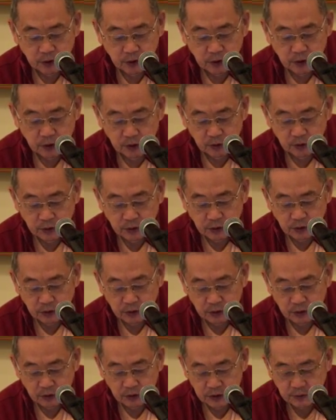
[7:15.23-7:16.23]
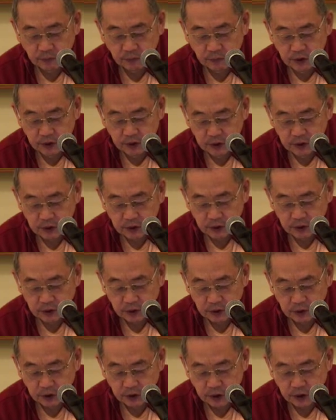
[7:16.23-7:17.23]
increase his Krishna
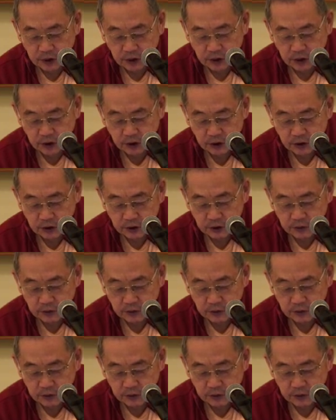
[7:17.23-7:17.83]
consciousness.